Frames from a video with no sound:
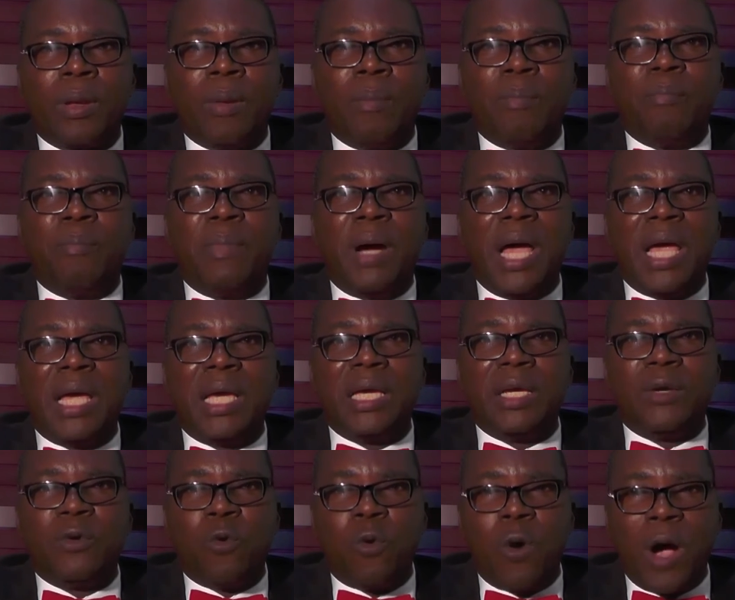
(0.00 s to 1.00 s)
My
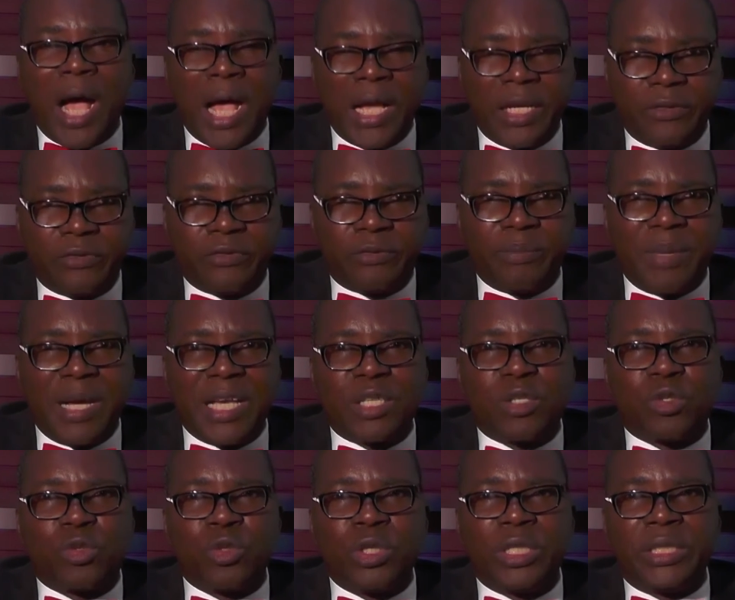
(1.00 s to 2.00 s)
wife, my
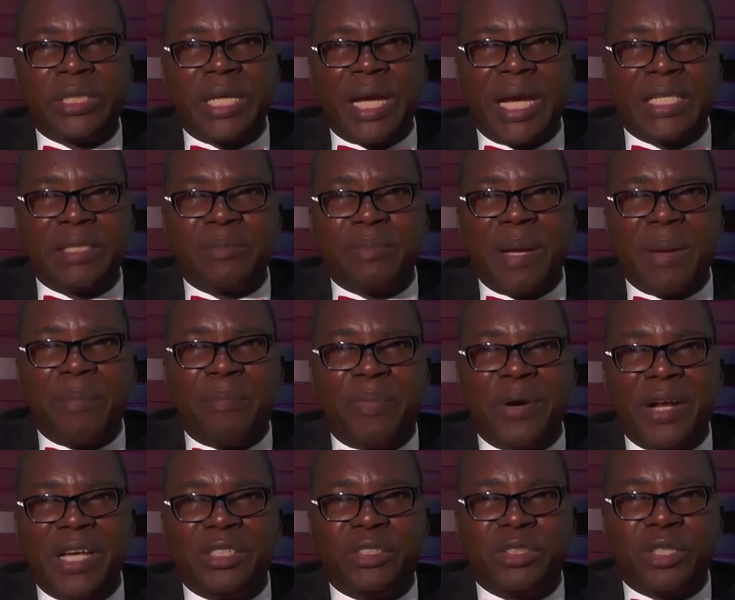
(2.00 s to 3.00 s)
sweetheart, my
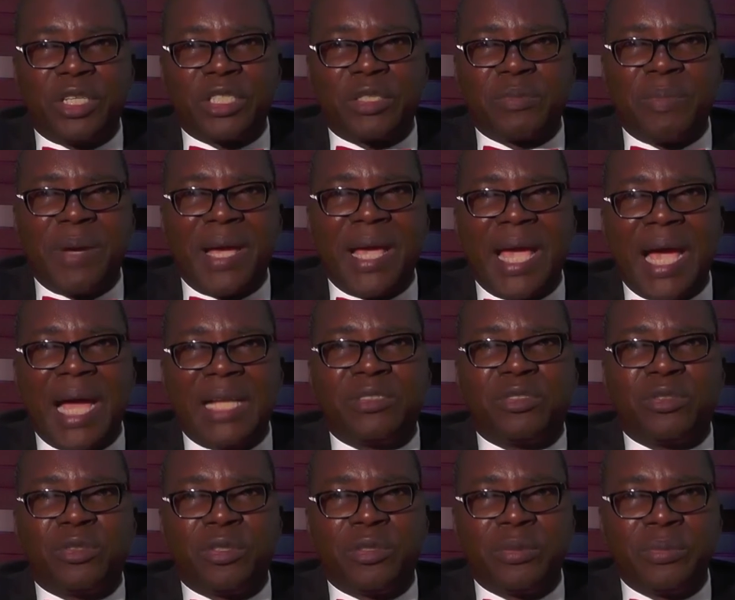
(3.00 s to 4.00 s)
precious, my
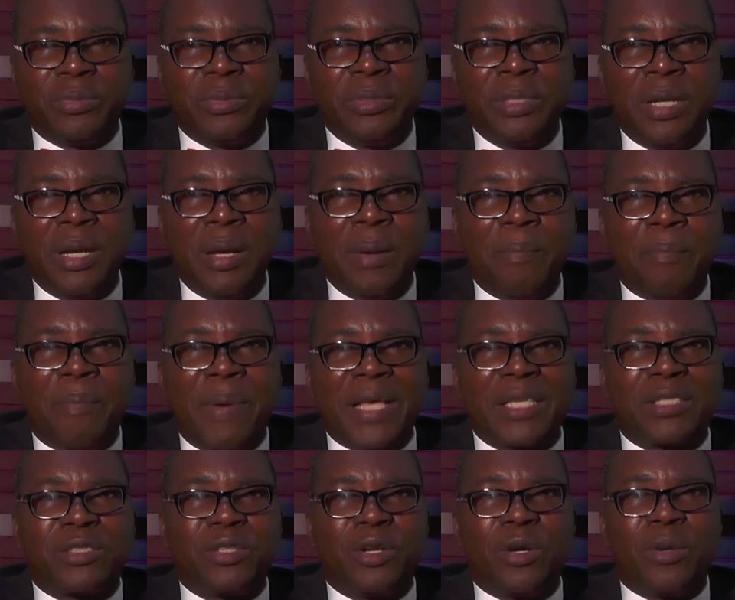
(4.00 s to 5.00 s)
heartthrob,
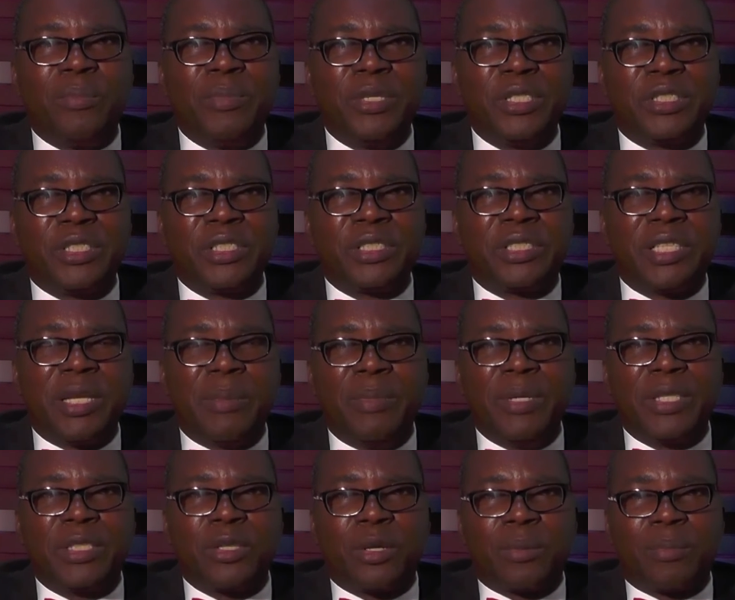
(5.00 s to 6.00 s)
Pastor Mrs.
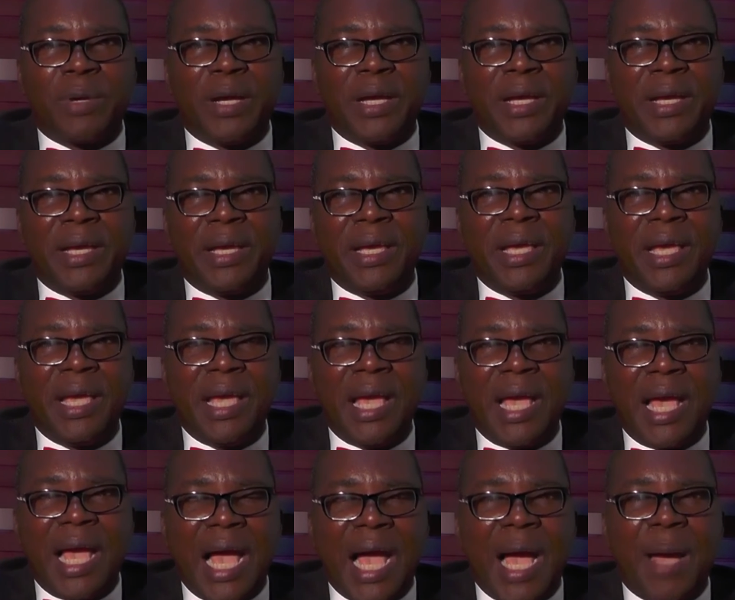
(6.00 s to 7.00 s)
Temitope
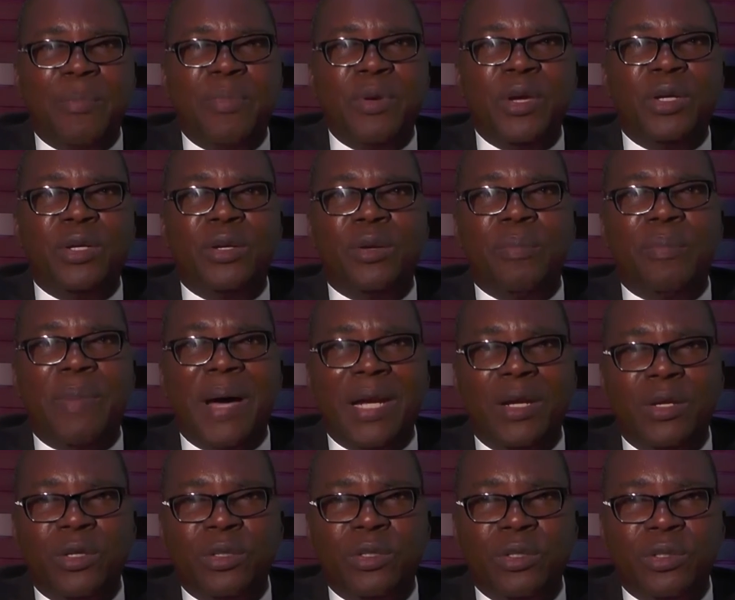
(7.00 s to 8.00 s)
Abiodun
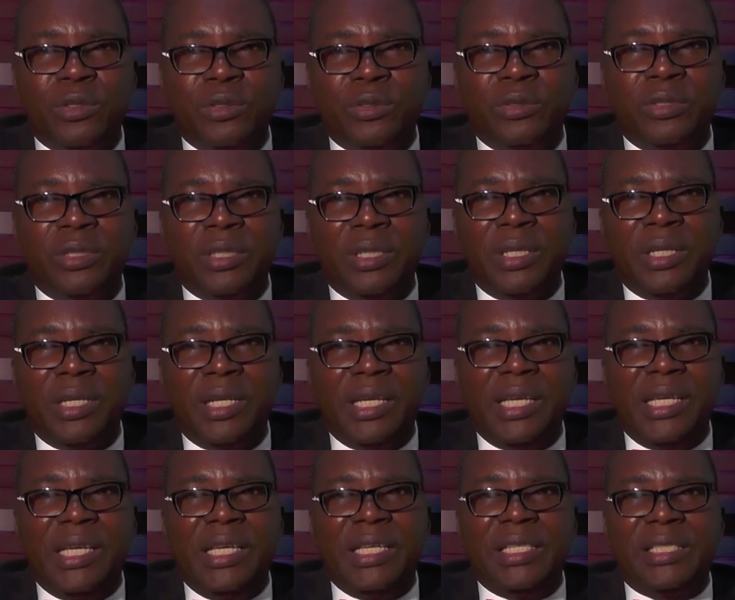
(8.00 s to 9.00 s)
Balogun,
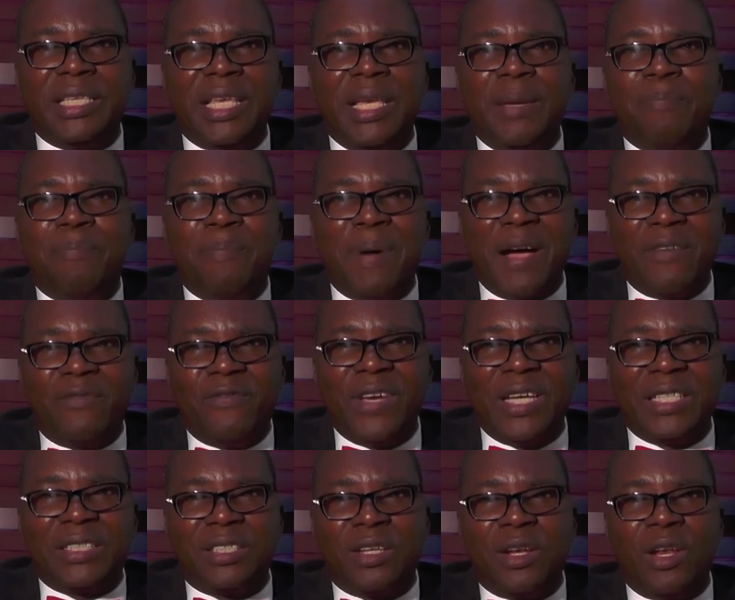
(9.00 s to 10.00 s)
is a
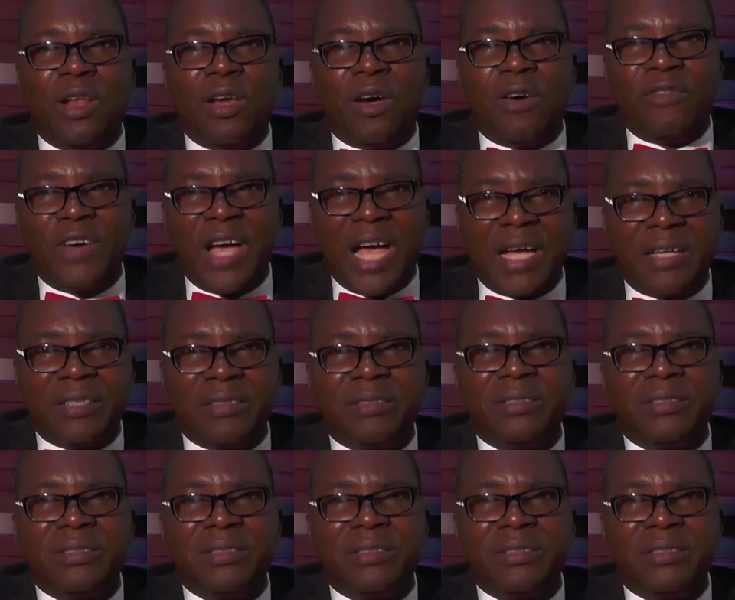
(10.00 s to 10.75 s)
perfect lover,